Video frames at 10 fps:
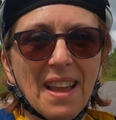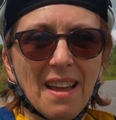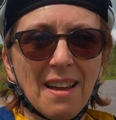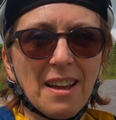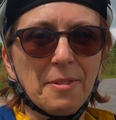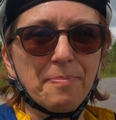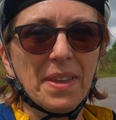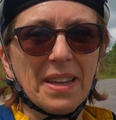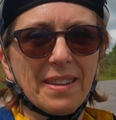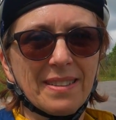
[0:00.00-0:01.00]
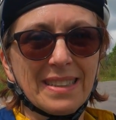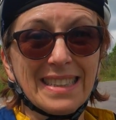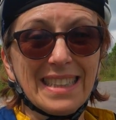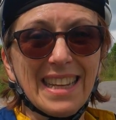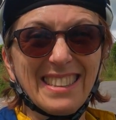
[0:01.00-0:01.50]

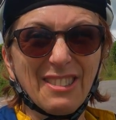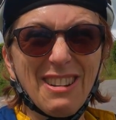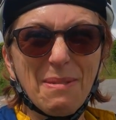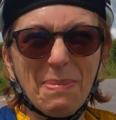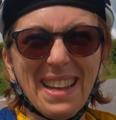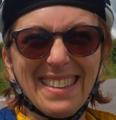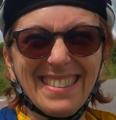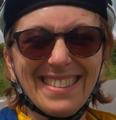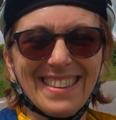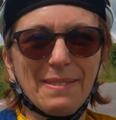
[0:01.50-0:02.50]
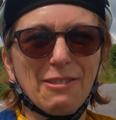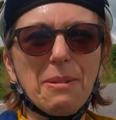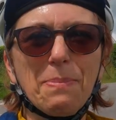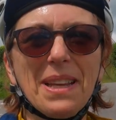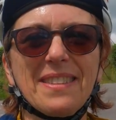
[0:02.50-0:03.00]
Yeah, it's a great place
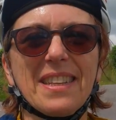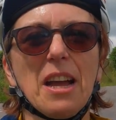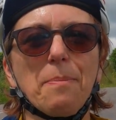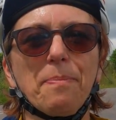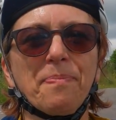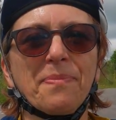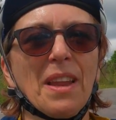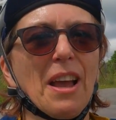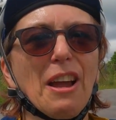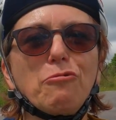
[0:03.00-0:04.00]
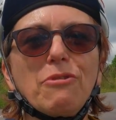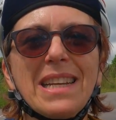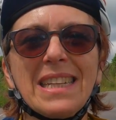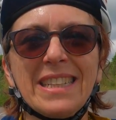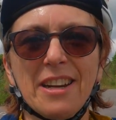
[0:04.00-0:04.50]
to come. A
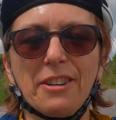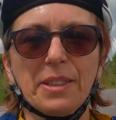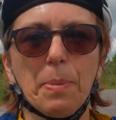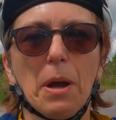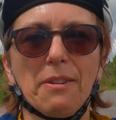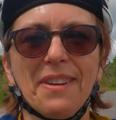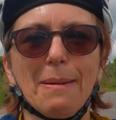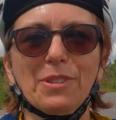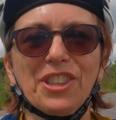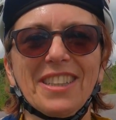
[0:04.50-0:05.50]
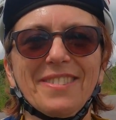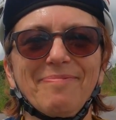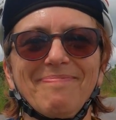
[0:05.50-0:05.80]
really nice part of Hampshire.